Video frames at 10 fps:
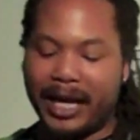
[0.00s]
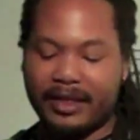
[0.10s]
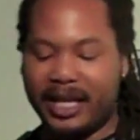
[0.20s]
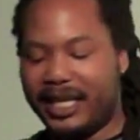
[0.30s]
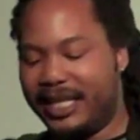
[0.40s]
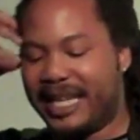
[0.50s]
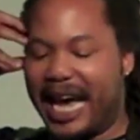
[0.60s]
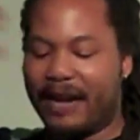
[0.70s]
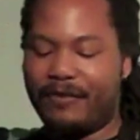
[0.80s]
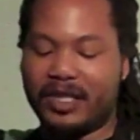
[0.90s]
But I think he's
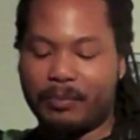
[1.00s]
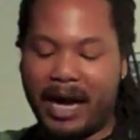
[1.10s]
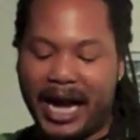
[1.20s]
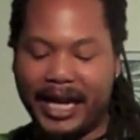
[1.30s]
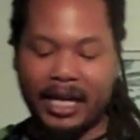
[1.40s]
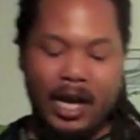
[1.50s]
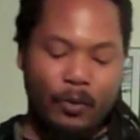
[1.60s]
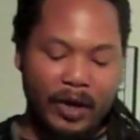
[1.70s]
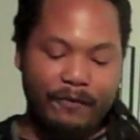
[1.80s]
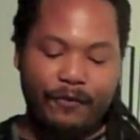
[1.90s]
out of his mind.
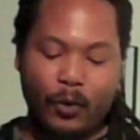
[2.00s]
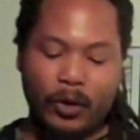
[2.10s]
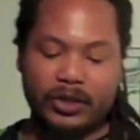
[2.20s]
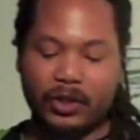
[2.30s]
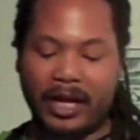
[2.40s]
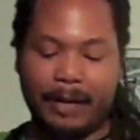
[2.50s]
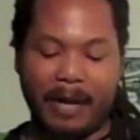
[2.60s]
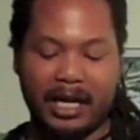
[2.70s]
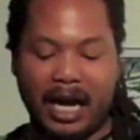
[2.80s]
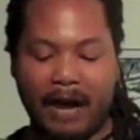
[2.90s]
What for? So like
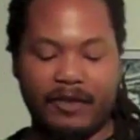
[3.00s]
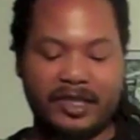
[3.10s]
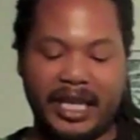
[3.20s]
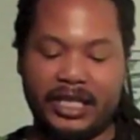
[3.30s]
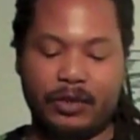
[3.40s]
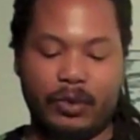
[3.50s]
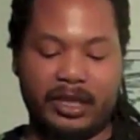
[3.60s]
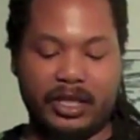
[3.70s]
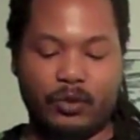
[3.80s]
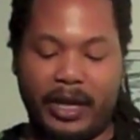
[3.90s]
my conversation
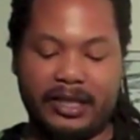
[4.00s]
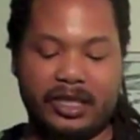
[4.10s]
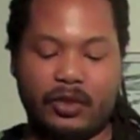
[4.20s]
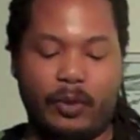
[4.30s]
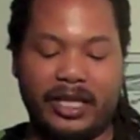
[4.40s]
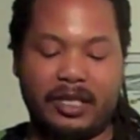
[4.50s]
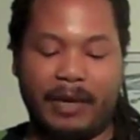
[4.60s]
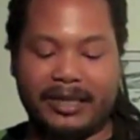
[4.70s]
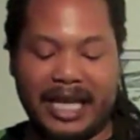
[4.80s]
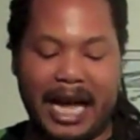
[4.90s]
with this wasted
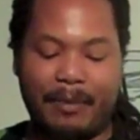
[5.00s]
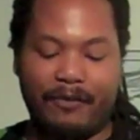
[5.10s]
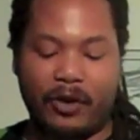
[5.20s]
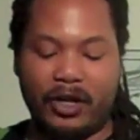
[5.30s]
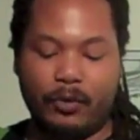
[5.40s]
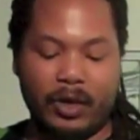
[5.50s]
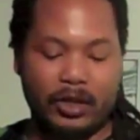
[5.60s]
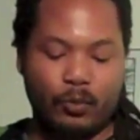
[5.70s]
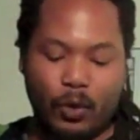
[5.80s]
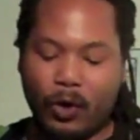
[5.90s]
my time, I've already
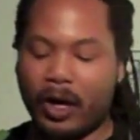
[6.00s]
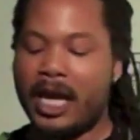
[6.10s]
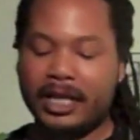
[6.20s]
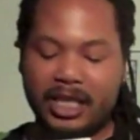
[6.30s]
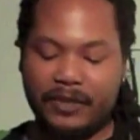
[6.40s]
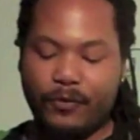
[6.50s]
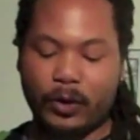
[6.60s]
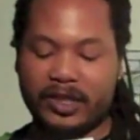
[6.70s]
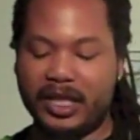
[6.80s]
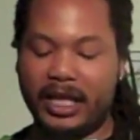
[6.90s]
won the war. She's
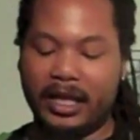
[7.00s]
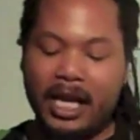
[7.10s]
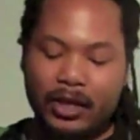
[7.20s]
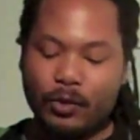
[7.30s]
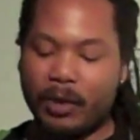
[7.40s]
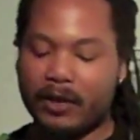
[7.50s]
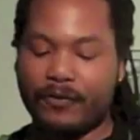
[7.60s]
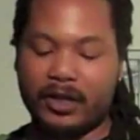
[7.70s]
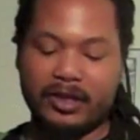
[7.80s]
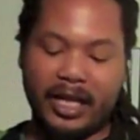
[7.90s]
14. You
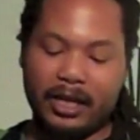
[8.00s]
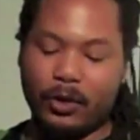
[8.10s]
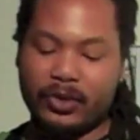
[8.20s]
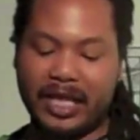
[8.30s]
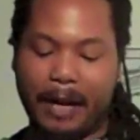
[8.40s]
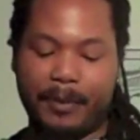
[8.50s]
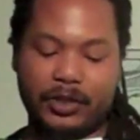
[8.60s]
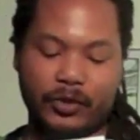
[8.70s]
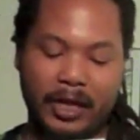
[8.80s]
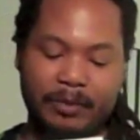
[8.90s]
motherfuckers ain't gonna stop
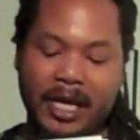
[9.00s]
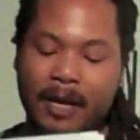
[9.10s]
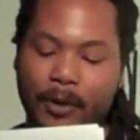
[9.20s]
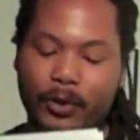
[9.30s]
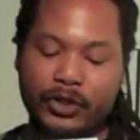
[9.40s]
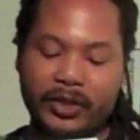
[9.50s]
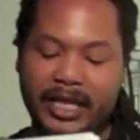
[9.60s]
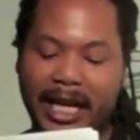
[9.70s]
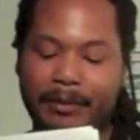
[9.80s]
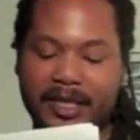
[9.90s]
her dreams. Poetry
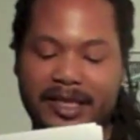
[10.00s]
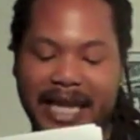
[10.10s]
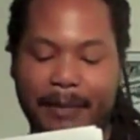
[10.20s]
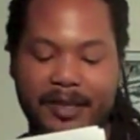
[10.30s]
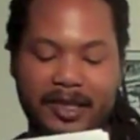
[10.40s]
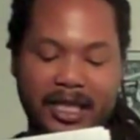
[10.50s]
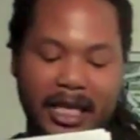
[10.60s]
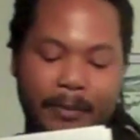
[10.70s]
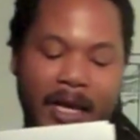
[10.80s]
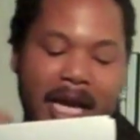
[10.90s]
came to stop the
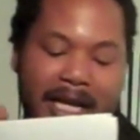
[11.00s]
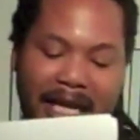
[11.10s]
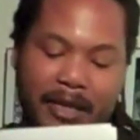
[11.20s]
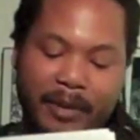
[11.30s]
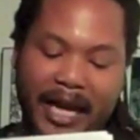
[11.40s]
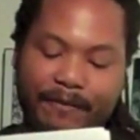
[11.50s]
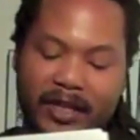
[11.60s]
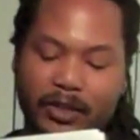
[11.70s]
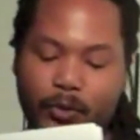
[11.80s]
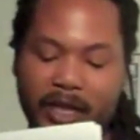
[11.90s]
scheme. Got the Black
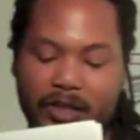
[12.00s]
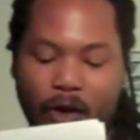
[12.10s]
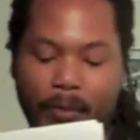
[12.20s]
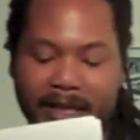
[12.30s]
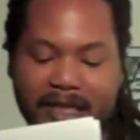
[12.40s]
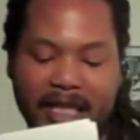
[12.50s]
Fist Queens on my